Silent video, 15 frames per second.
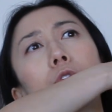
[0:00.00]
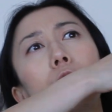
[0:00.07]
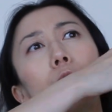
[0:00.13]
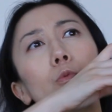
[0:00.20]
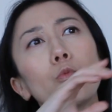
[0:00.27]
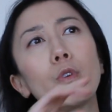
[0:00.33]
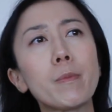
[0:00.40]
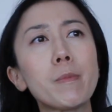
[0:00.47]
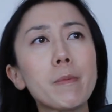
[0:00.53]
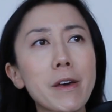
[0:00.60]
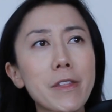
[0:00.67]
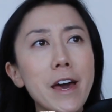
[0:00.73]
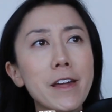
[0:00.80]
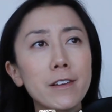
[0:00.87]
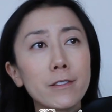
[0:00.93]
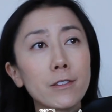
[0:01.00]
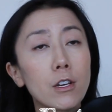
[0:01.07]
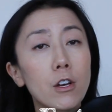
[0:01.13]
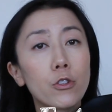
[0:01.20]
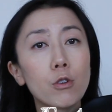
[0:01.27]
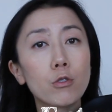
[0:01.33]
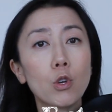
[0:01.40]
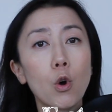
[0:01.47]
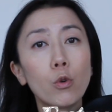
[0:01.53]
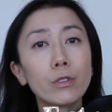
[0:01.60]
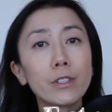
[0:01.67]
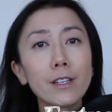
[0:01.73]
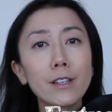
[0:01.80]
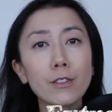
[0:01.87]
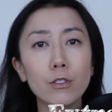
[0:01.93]
what I mean by that is there's
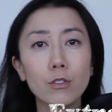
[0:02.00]
only